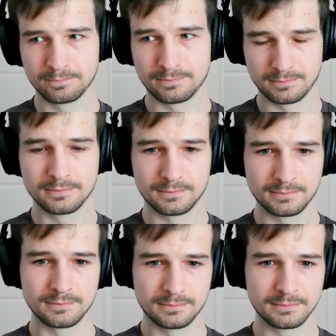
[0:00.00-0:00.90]

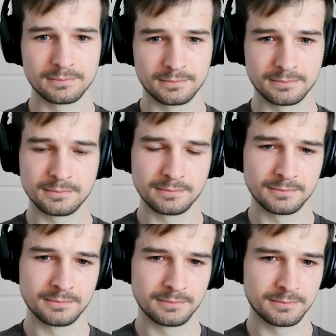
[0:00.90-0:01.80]

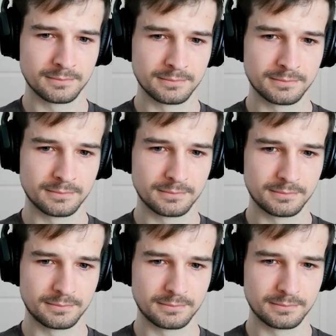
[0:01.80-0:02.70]

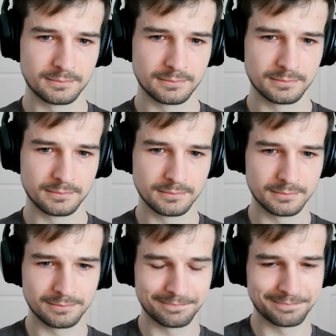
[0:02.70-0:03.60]

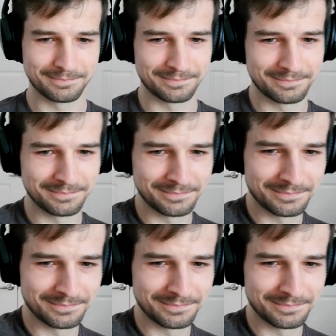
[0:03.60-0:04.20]
(not speaking)